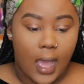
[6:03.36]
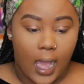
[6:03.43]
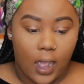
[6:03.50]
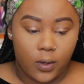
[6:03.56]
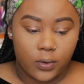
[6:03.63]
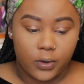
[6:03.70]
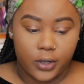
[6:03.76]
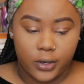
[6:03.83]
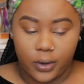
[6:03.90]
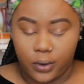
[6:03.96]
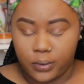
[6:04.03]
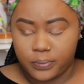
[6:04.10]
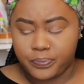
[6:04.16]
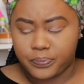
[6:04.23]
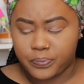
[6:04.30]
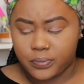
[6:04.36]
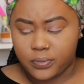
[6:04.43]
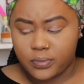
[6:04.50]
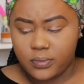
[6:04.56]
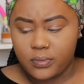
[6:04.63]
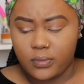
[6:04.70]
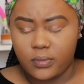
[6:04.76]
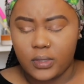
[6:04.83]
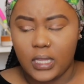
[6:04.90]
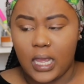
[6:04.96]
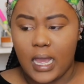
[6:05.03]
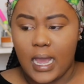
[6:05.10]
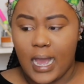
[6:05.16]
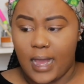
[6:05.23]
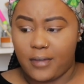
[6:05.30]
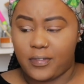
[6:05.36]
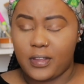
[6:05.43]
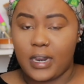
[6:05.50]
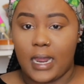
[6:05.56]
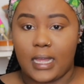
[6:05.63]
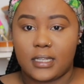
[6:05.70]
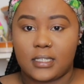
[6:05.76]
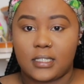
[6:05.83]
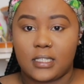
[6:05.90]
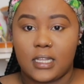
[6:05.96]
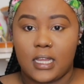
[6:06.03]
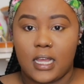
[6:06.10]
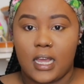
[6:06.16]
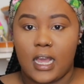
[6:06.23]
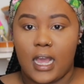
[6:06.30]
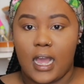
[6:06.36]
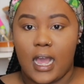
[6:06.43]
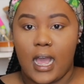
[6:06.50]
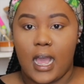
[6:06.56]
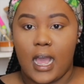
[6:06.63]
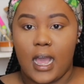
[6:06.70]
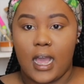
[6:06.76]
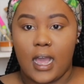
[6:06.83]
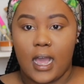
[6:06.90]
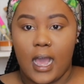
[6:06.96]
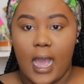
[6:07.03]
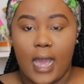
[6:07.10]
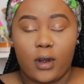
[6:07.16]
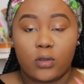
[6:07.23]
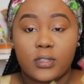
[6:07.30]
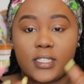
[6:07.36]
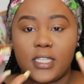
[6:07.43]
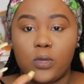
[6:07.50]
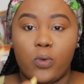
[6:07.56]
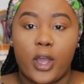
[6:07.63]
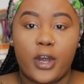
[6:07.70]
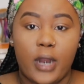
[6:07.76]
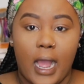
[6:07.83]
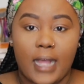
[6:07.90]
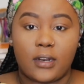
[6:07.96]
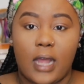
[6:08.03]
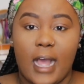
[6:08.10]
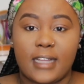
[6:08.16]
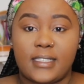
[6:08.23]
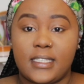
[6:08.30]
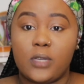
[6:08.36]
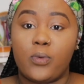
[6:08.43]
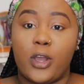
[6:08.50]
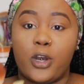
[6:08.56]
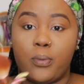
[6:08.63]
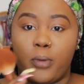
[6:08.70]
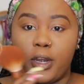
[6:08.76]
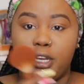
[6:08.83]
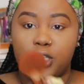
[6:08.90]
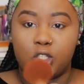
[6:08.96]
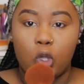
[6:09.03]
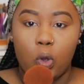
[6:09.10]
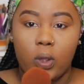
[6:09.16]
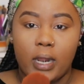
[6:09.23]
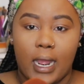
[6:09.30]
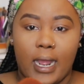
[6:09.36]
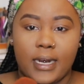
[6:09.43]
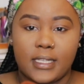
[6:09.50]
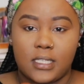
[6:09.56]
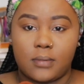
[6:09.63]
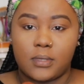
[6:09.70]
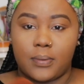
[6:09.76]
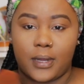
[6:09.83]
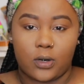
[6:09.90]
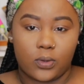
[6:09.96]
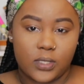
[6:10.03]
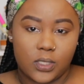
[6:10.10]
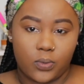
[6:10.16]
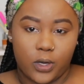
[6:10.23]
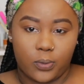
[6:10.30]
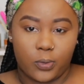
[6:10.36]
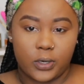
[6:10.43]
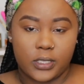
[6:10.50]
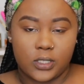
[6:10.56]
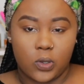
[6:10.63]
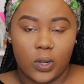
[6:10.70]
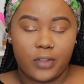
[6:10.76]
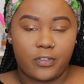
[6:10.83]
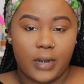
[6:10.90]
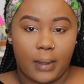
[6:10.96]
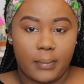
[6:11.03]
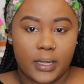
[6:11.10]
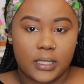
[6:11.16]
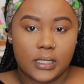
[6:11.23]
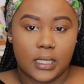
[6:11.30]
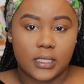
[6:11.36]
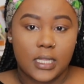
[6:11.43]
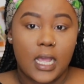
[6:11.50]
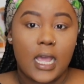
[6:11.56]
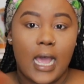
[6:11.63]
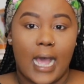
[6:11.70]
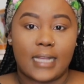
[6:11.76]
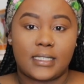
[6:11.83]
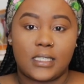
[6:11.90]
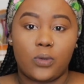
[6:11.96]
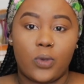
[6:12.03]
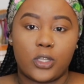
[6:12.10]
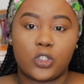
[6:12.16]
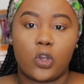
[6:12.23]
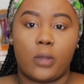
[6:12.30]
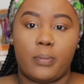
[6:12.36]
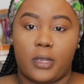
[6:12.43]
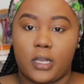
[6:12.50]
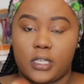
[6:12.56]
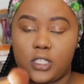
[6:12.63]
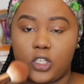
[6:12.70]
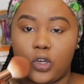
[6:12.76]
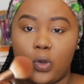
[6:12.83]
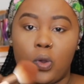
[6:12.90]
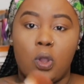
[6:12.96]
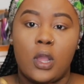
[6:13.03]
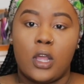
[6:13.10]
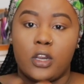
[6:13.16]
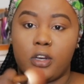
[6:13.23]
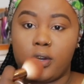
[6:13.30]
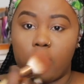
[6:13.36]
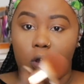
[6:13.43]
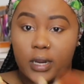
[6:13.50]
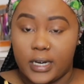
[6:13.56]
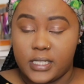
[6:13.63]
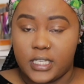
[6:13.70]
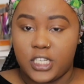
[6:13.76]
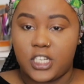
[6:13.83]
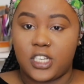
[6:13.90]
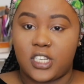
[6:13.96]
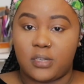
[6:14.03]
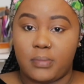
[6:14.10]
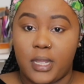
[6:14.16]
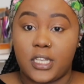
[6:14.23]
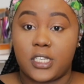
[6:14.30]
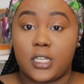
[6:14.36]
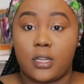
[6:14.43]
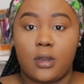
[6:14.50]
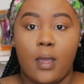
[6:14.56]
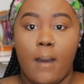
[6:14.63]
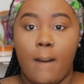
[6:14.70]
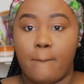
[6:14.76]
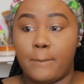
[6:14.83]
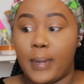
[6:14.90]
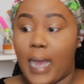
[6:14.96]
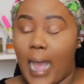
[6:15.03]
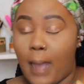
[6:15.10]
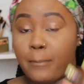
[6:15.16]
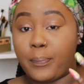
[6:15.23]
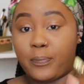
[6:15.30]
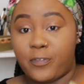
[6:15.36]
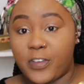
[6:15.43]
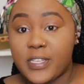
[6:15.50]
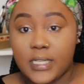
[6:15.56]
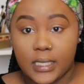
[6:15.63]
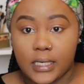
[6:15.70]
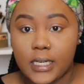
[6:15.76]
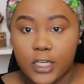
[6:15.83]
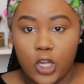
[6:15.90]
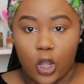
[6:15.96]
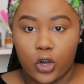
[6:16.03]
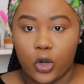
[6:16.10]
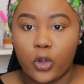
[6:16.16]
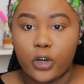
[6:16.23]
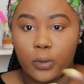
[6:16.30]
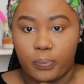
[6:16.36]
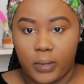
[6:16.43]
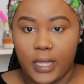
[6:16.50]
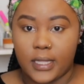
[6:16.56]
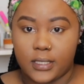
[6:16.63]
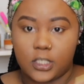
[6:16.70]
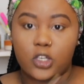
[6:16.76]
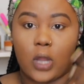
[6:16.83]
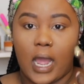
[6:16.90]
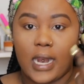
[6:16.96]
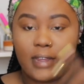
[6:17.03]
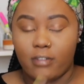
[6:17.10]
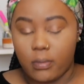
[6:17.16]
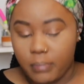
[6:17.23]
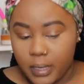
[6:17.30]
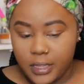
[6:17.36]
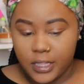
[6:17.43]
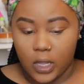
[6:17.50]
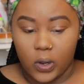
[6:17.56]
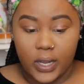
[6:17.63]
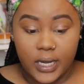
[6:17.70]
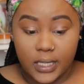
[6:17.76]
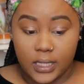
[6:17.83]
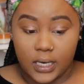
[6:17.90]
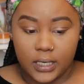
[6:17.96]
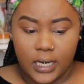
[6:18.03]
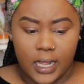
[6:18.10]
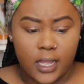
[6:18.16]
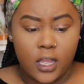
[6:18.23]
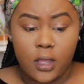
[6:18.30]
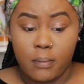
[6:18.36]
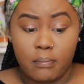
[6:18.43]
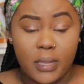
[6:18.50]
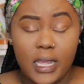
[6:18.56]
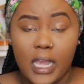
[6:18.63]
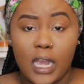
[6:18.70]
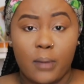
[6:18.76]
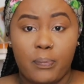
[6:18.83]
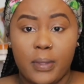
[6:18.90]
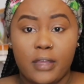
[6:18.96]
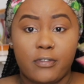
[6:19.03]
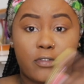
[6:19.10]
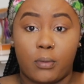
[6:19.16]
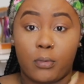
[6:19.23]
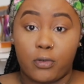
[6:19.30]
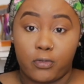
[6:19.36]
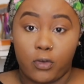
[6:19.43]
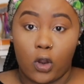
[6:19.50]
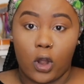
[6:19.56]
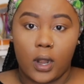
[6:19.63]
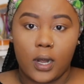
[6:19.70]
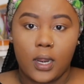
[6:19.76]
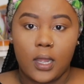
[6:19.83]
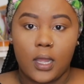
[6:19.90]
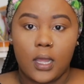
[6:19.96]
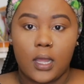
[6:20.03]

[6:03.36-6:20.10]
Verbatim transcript: out, you know, I feel as I don't see where, I see where the money is going. At the same time, I don't see where the money is going, if that makes sense. I see where it's going because, you know, the organization she mentioned, but I physically don't know the place. You know, I never been there or anything like that. Me helping from afar